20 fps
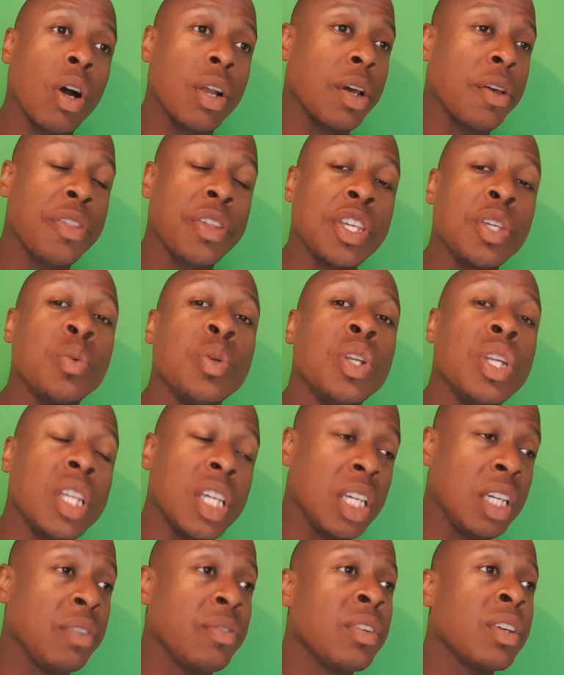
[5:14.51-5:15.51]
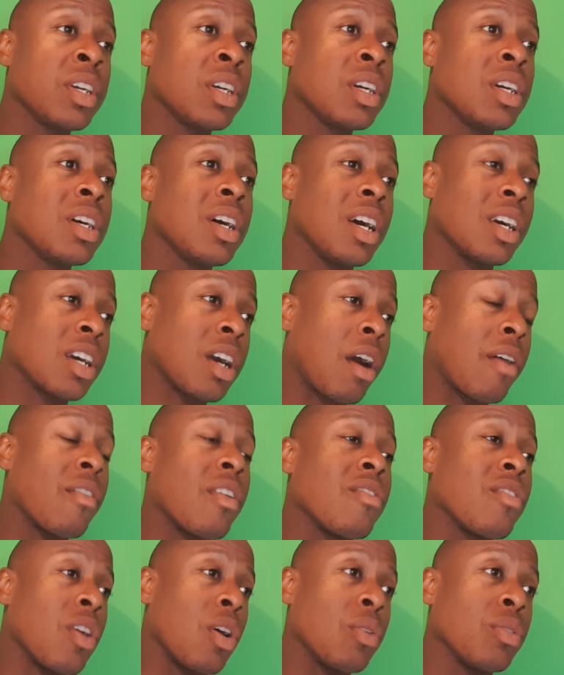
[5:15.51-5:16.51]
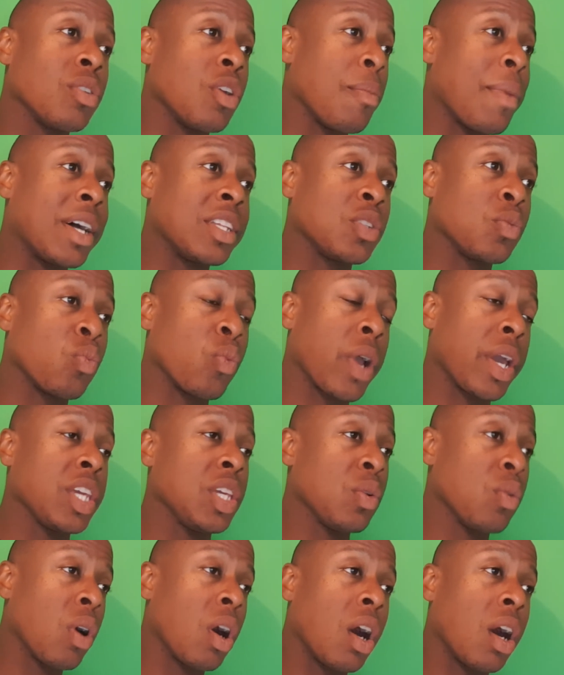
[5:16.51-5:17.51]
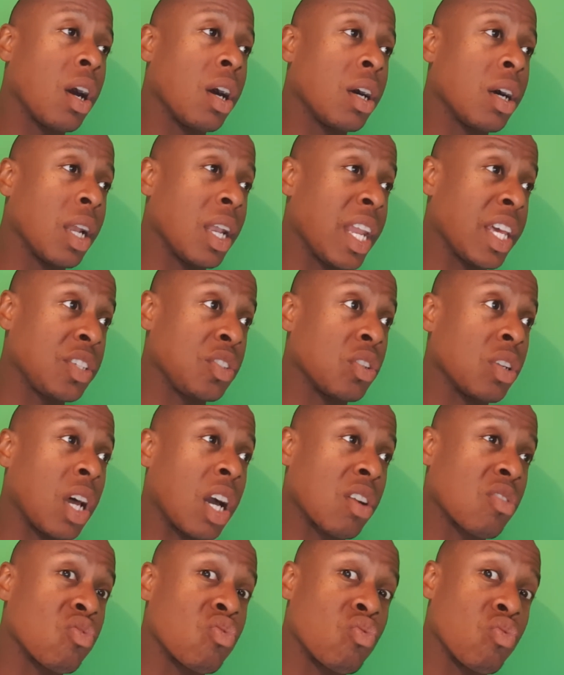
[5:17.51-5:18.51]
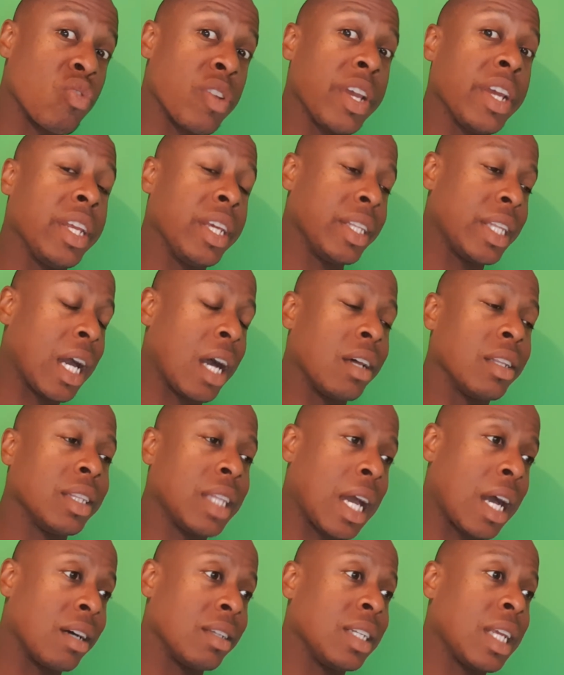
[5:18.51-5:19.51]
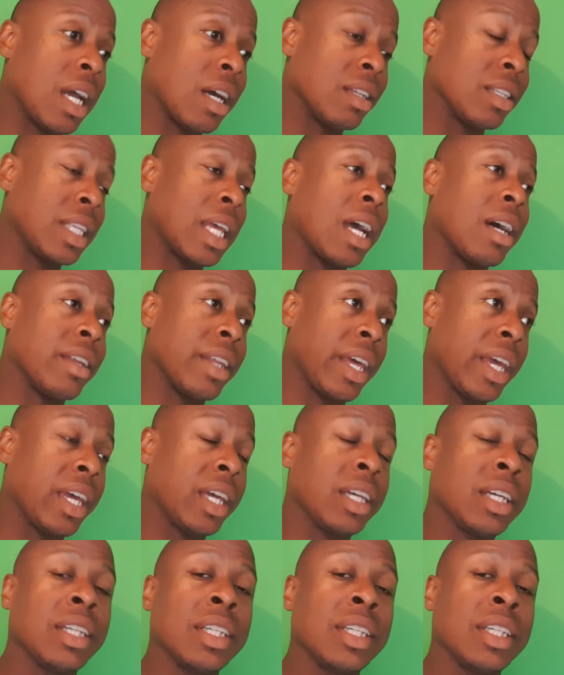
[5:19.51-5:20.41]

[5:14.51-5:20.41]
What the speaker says: I don't think you would leave a current role, no matter where you are, unless you're like really down there,